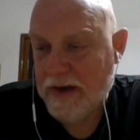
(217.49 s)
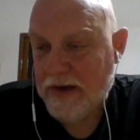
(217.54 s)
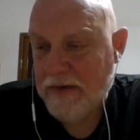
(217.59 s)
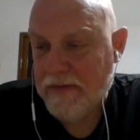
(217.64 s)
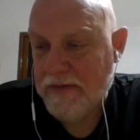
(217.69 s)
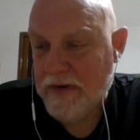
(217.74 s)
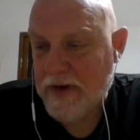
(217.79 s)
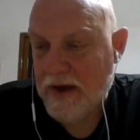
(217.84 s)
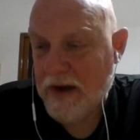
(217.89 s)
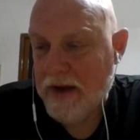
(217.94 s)

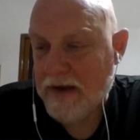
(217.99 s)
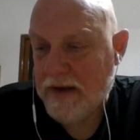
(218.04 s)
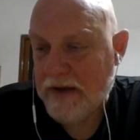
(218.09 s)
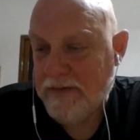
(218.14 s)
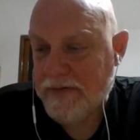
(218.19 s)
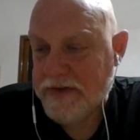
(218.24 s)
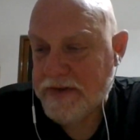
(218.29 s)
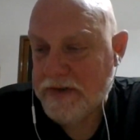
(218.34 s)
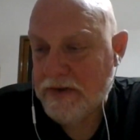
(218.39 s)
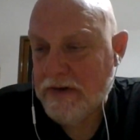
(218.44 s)
If not,
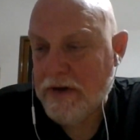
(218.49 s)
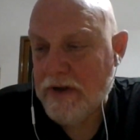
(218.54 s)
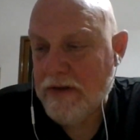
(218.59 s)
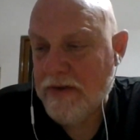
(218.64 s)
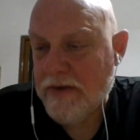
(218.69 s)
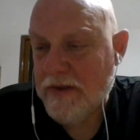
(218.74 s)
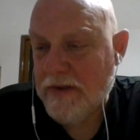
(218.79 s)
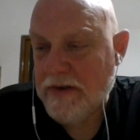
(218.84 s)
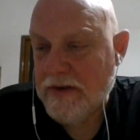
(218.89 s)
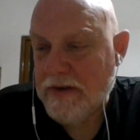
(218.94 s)
if
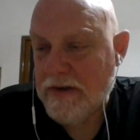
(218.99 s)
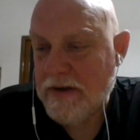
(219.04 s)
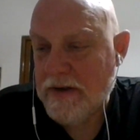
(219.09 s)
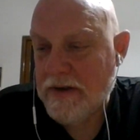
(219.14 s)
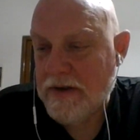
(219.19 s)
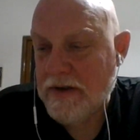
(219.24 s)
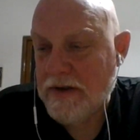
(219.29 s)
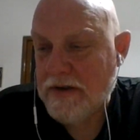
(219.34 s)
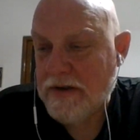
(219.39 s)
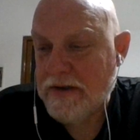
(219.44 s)

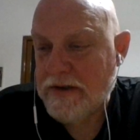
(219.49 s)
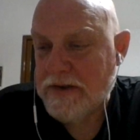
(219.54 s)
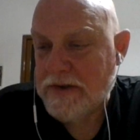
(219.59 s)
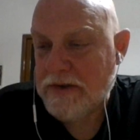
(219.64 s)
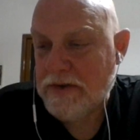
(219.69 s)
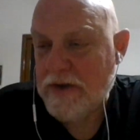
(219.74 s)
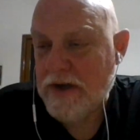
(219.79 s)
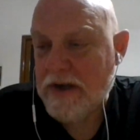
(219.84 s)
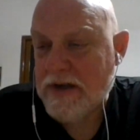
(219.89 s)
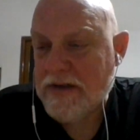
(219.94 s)

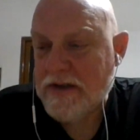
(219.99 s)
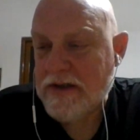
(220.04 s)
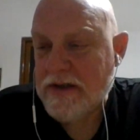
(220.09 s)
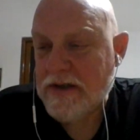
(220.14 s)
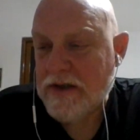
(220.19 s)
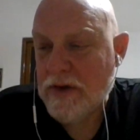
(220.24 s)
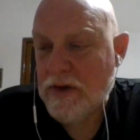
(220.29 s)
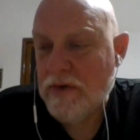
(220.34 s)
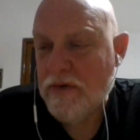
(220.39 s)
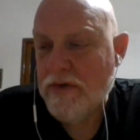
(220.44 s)
studious
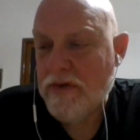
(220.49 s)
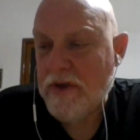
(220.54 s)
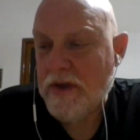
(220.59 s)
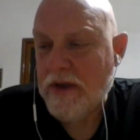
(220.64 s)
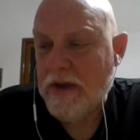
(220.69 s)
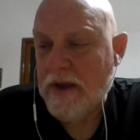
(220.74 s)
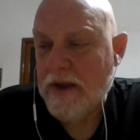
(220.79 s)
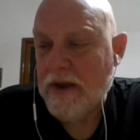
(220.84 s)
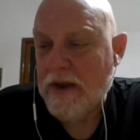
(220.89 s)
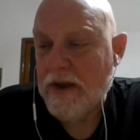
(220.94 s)
youth
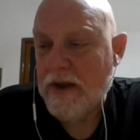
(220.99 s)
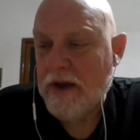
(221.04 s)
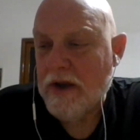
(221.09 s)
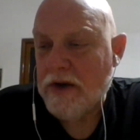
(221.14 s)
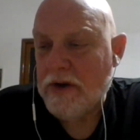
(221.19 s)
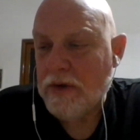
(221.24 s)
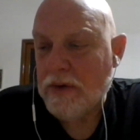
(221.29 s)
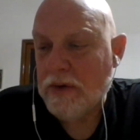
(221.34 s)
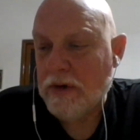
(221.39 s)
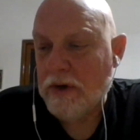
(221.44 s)

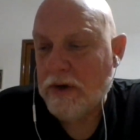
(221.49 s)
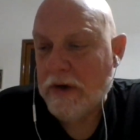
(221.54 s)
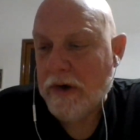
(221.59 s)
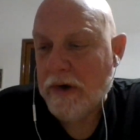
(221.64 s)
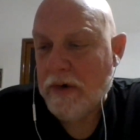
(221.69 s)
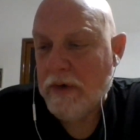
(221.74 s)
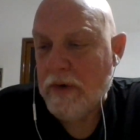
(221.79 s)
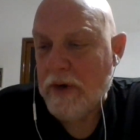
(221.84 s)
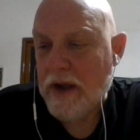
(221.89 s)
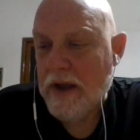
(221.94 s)
no longer
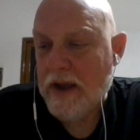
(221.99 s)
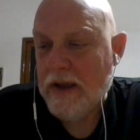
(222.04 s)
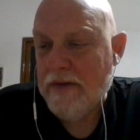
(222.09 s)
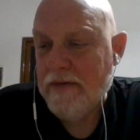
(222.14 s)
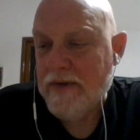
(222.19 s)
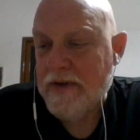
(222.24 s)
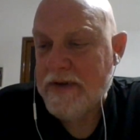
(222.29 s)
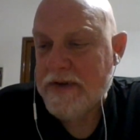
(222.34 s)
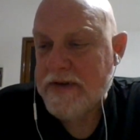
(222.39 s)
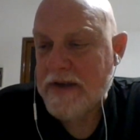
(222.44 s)
crave,
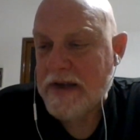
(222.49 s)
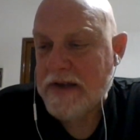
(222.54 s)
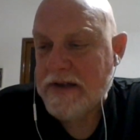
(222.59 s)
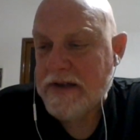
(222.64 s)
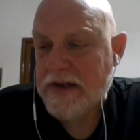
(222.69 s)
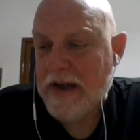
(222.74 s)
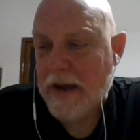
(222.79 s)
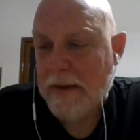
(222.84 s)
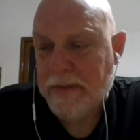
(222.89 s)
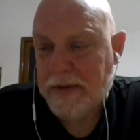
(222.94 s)
his
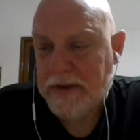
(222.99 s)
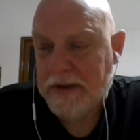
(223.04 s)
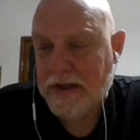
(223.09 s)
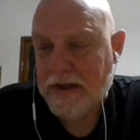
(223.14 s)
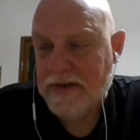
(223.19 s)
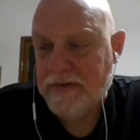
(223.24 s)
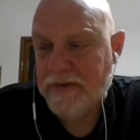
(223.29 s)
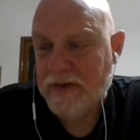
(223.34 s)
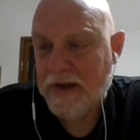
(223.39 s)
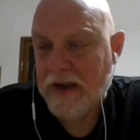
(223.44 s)
ancient
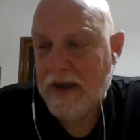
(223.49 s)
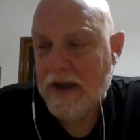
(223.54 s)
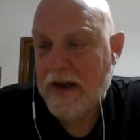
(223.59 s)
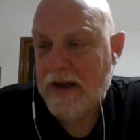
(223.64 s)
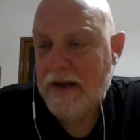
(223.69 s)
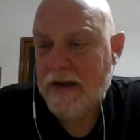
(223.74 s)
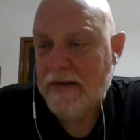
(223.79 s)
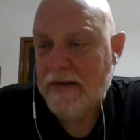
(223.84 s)
appetites forget,